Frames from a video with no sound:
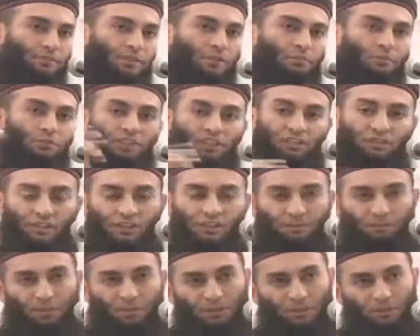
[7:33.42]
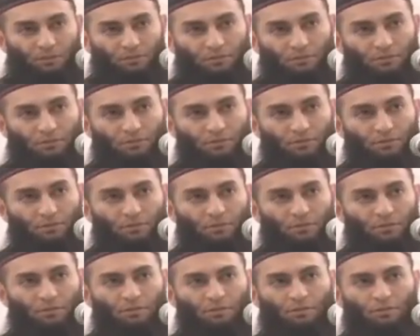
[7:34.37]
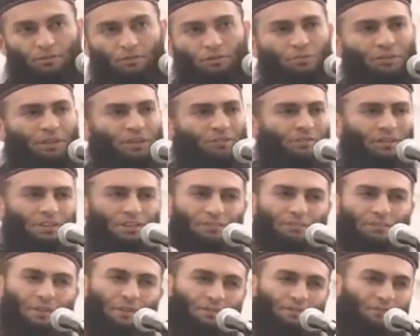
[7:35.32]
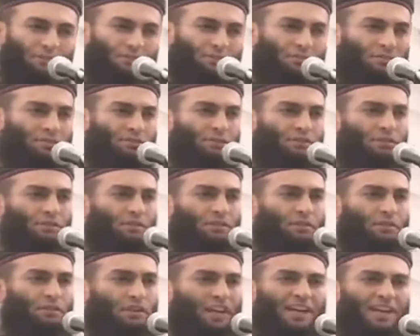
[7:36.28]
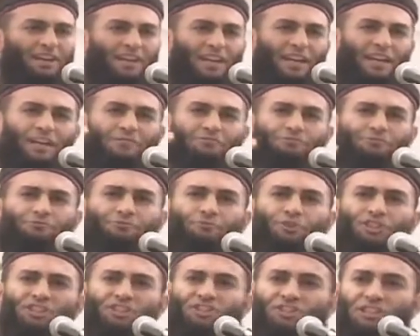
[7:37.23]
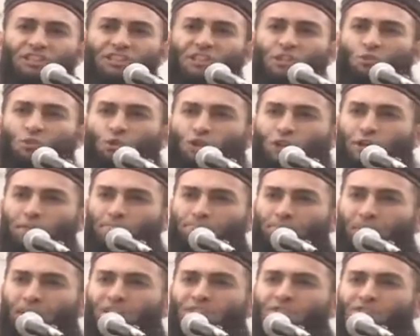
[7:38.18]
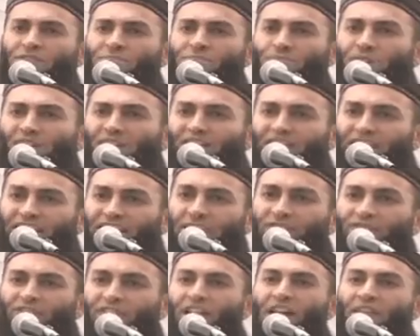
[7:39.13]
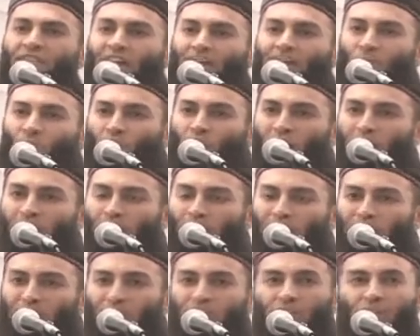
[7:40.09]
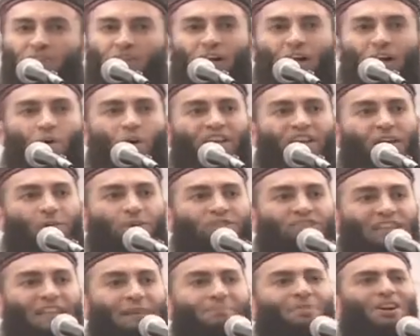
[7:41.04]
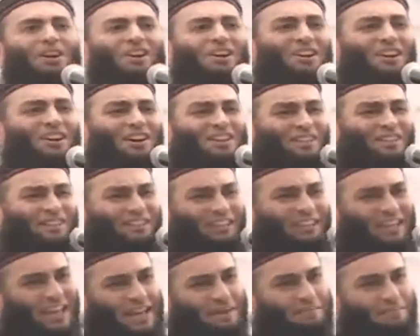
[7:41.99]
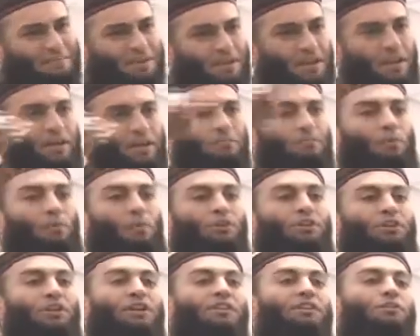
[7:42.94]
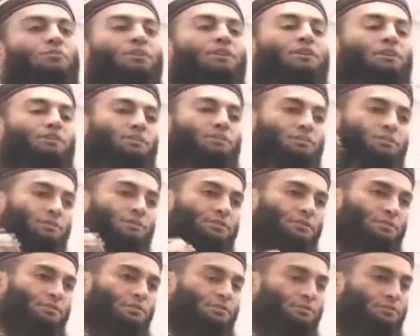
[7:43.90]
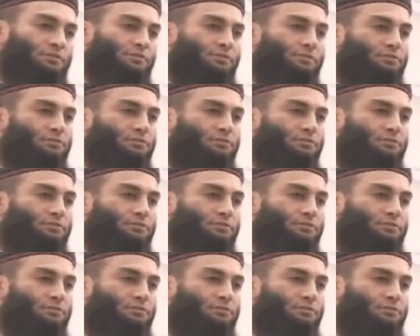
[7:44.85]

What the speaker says: He would give his pillow to whomever he met. And every single companion believed that Muhammad sallallahu alayhi wa sallam honored him more than anyone else.